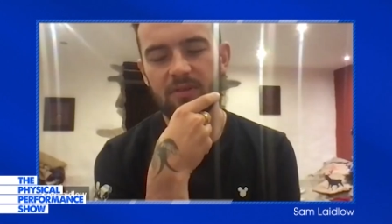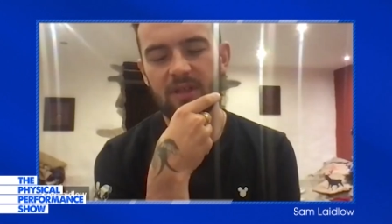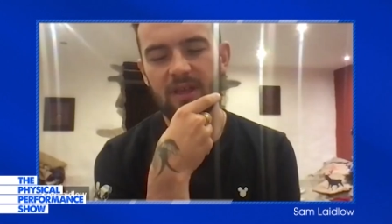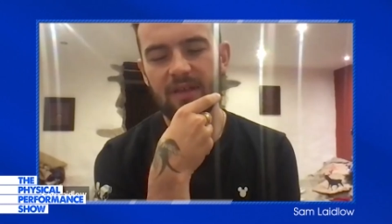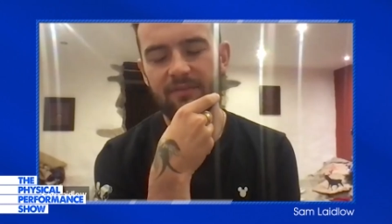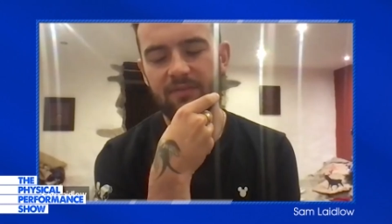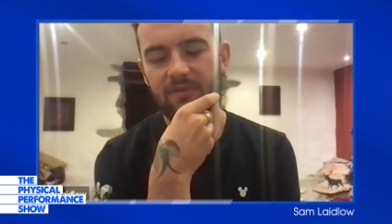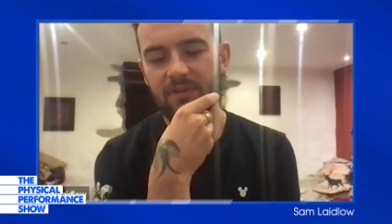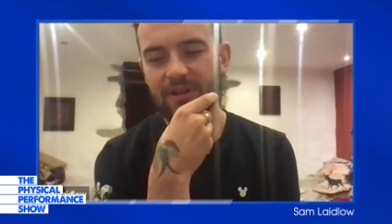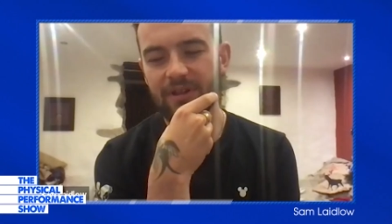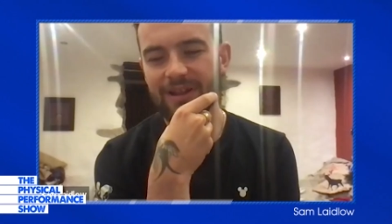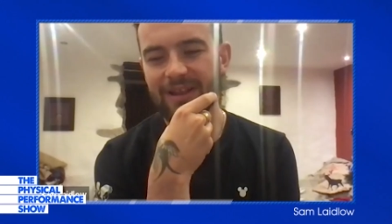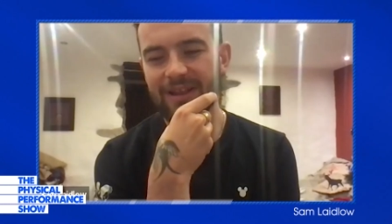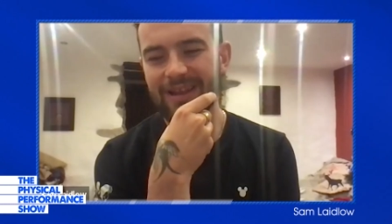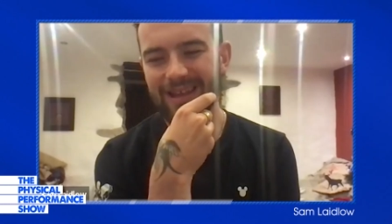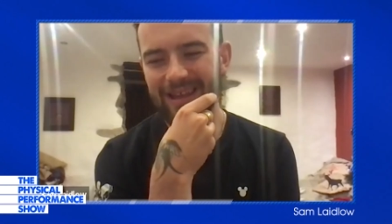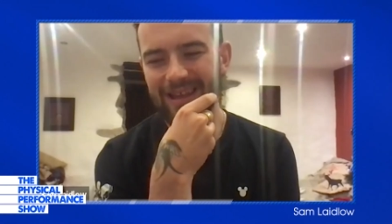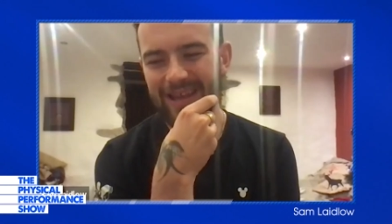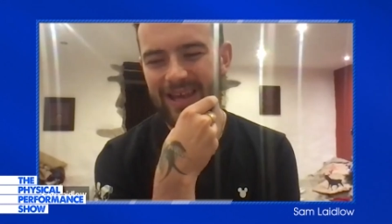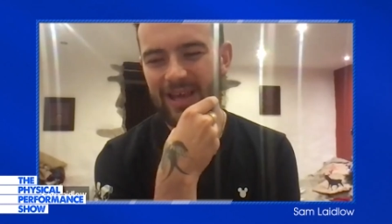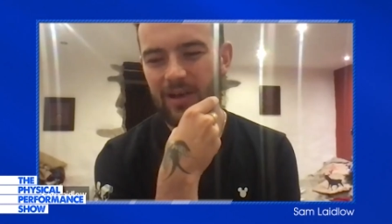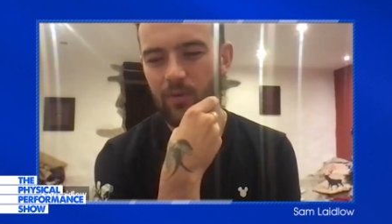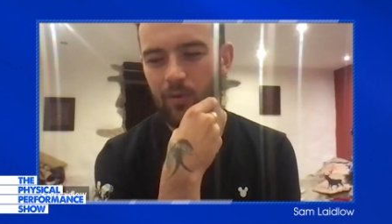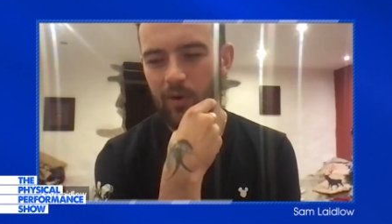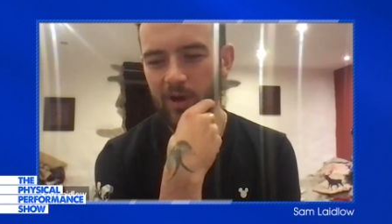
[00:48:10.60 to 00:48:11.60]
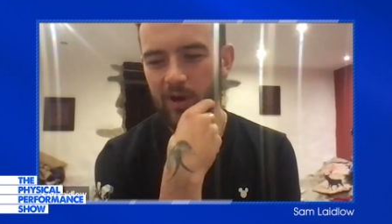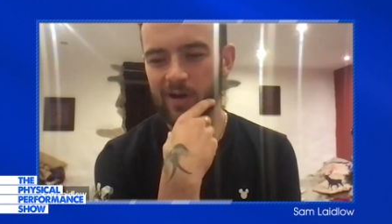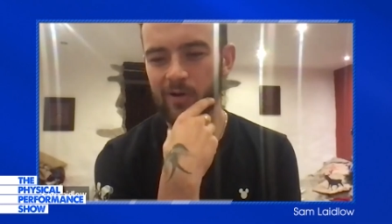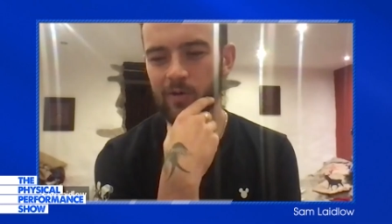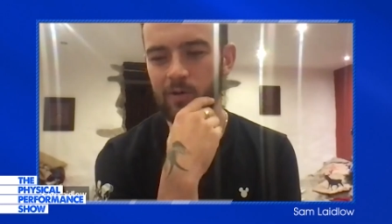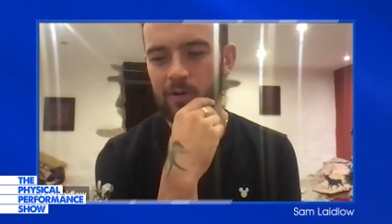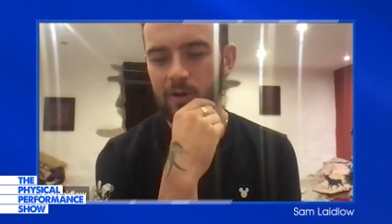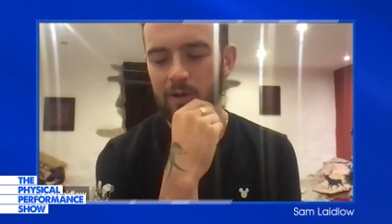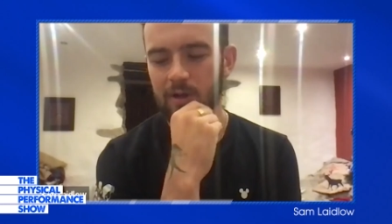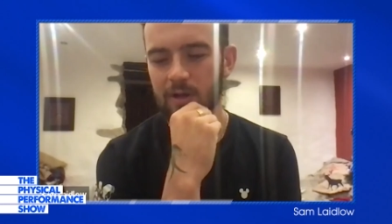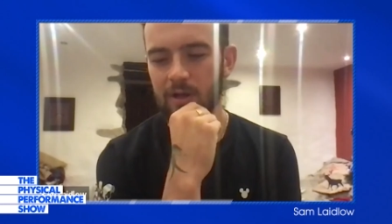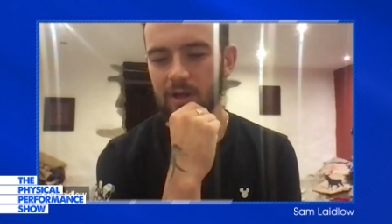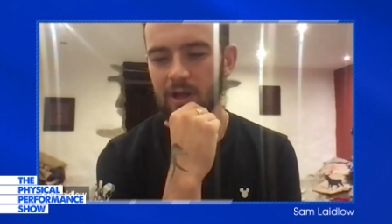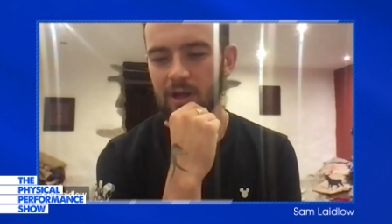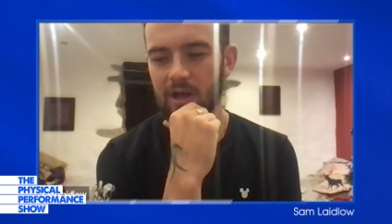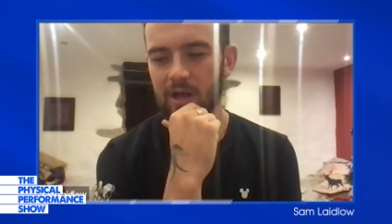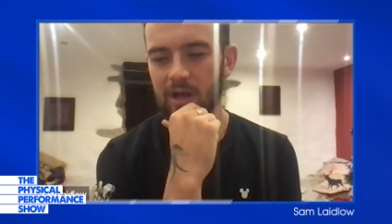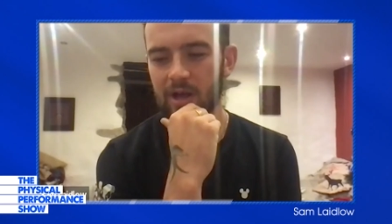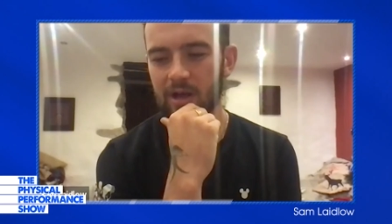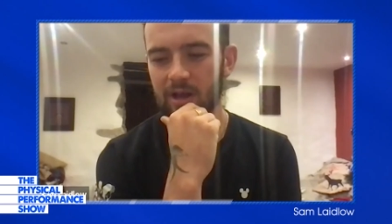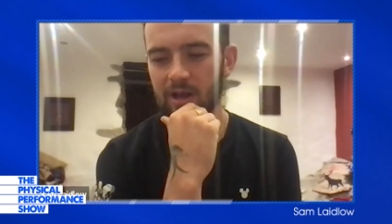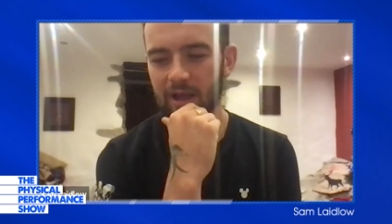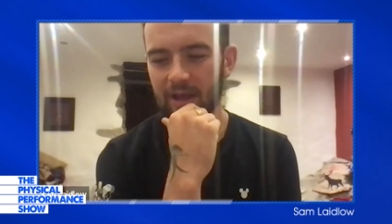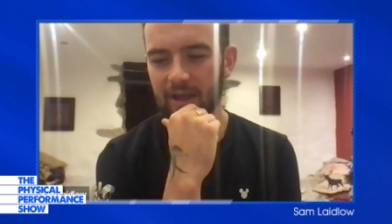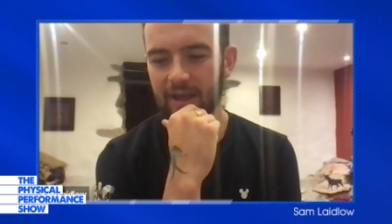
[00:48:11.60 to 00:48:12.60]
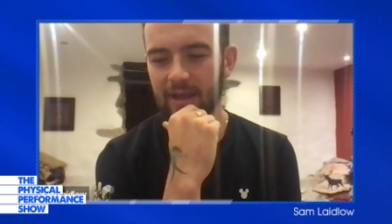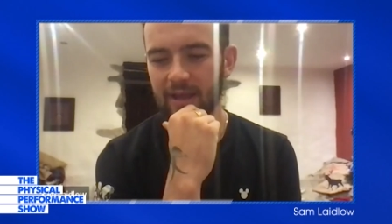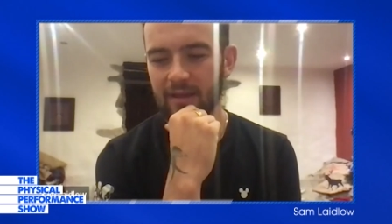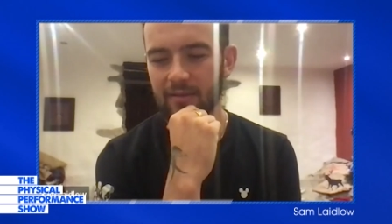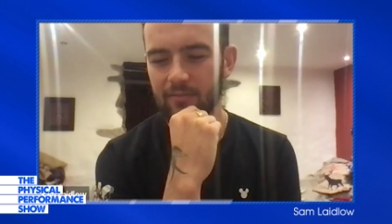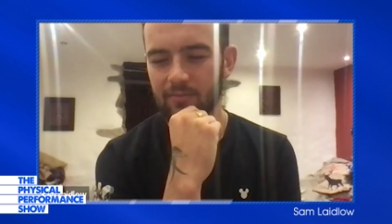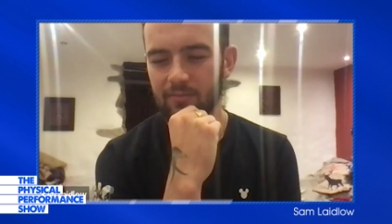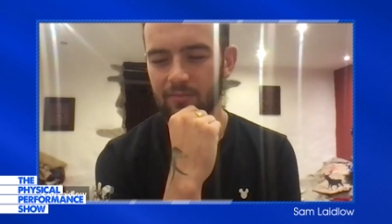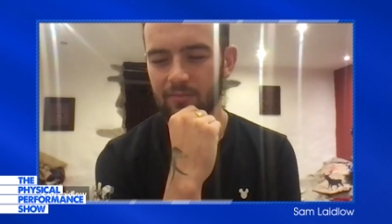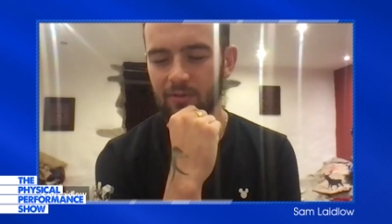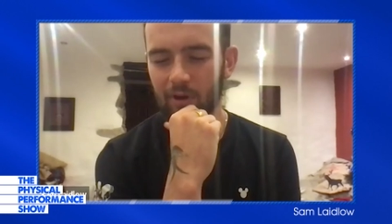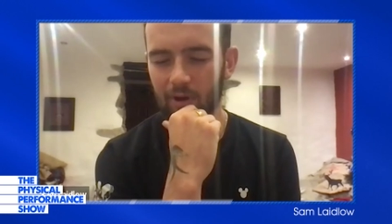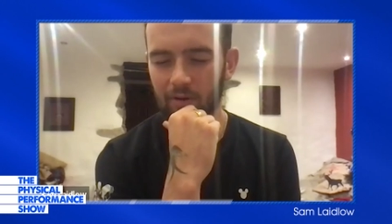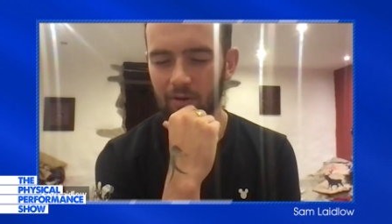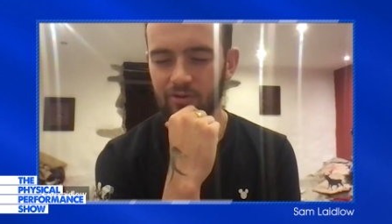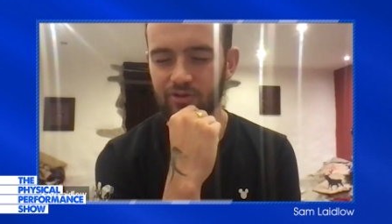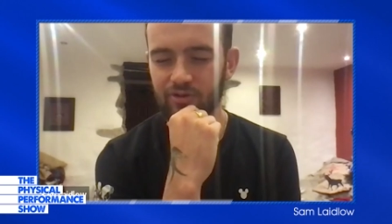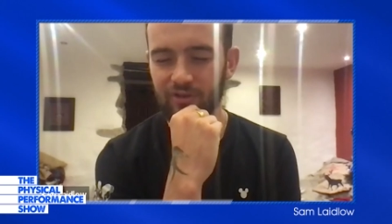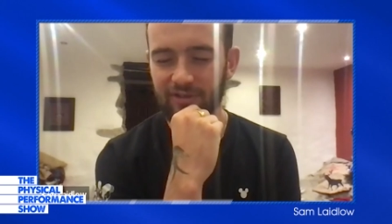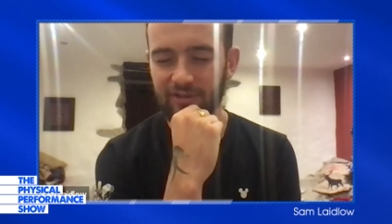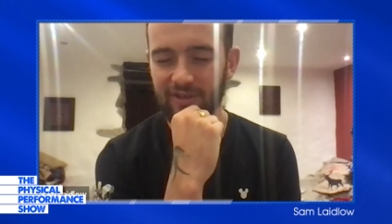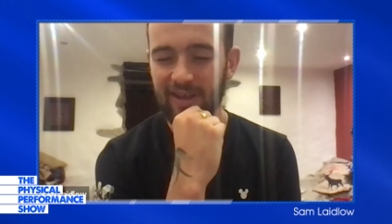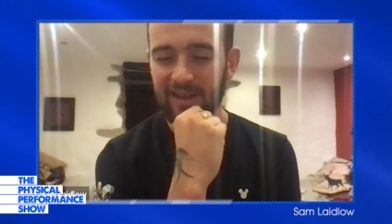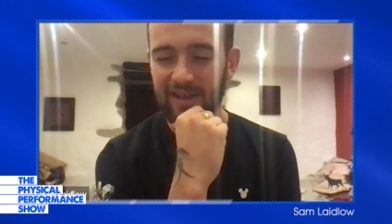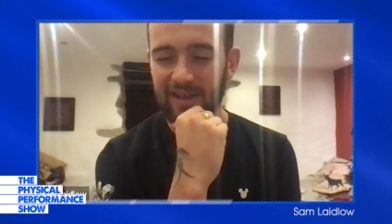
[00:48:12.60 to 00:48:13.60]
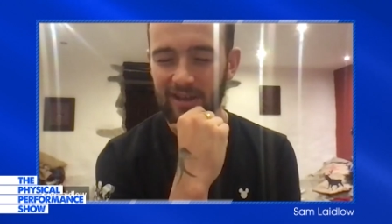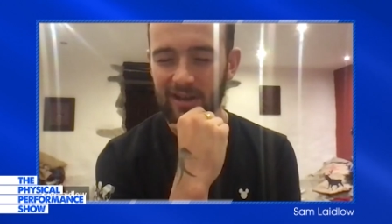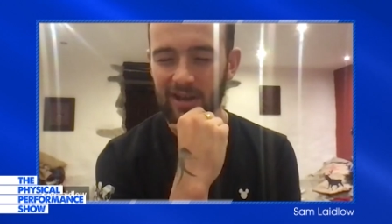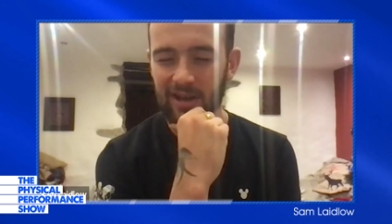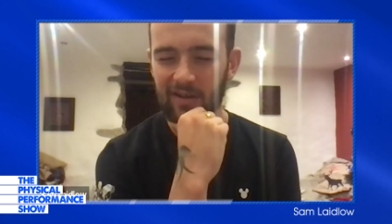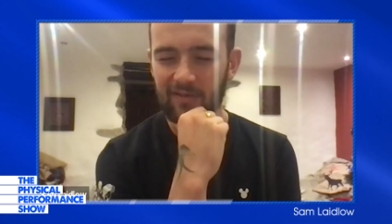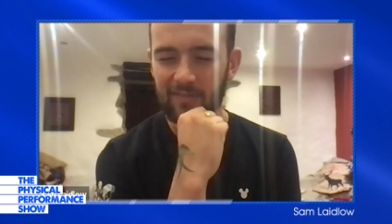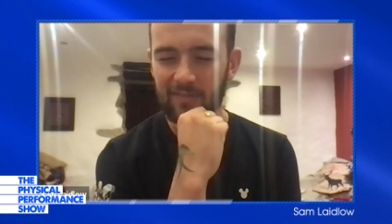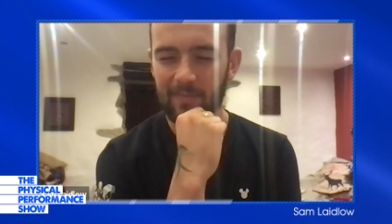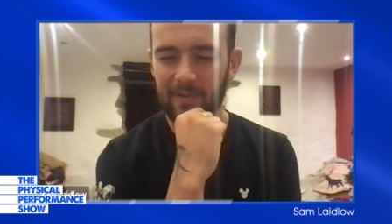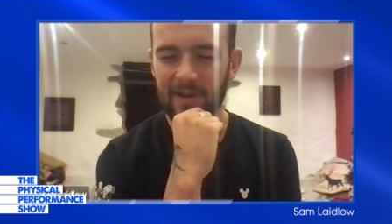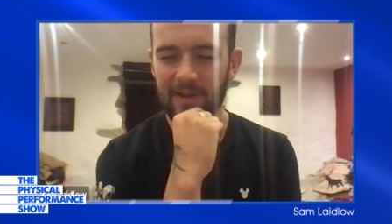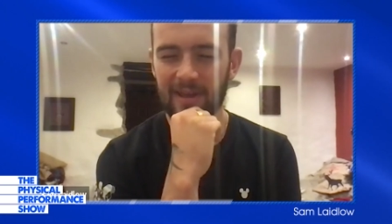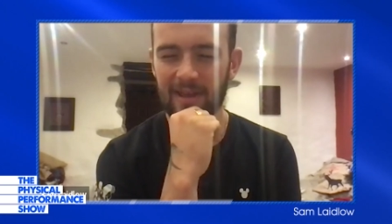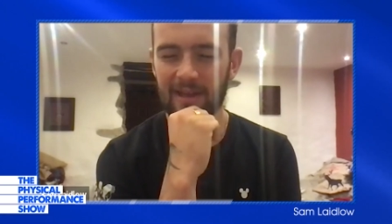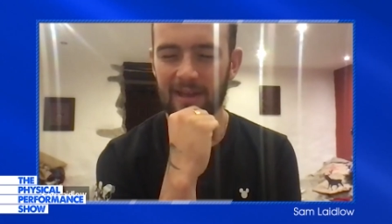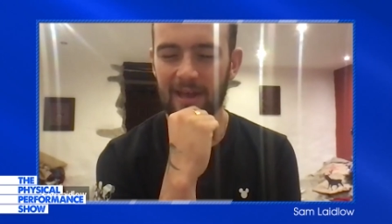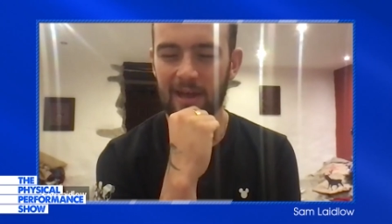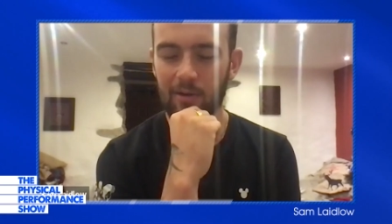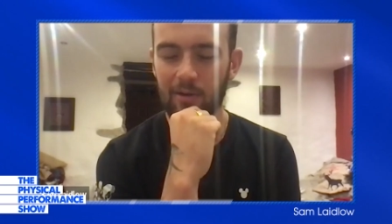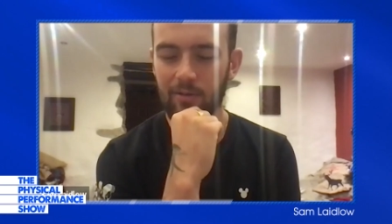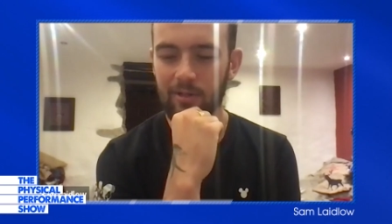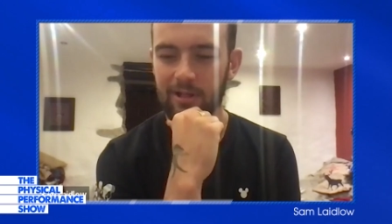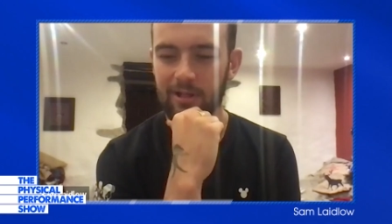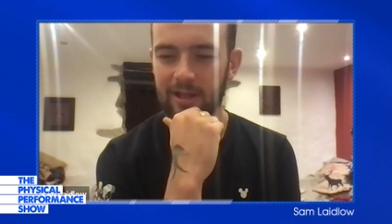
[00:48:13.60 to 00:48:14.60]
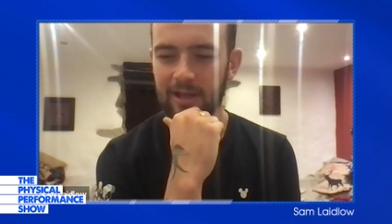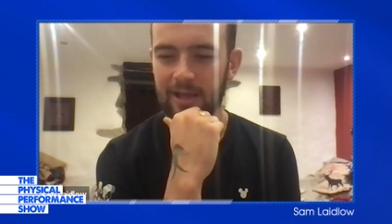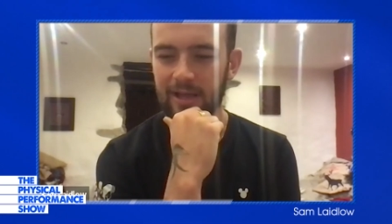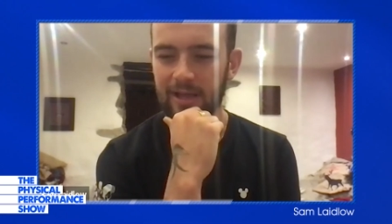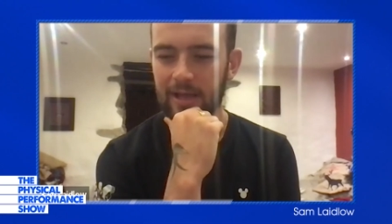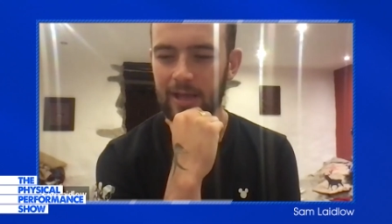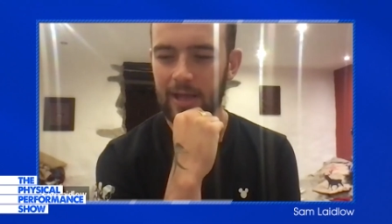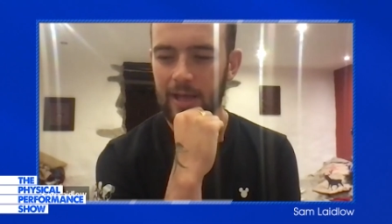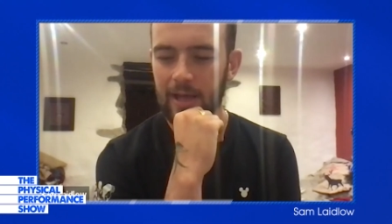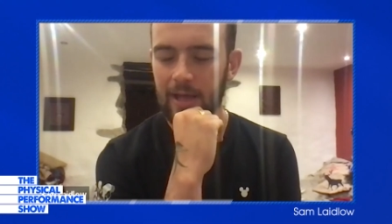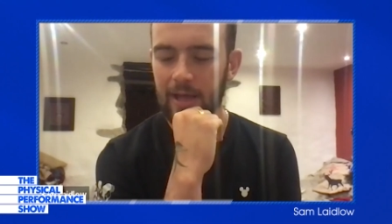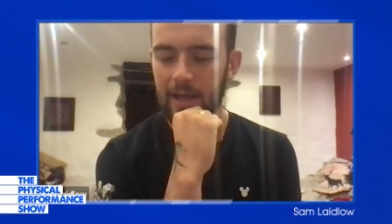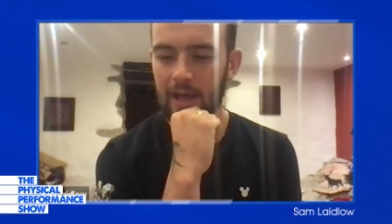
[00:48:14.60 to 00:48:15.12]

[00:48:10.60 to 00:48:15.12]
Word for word: Definitely eat well, not just eating enough, but eating healthily.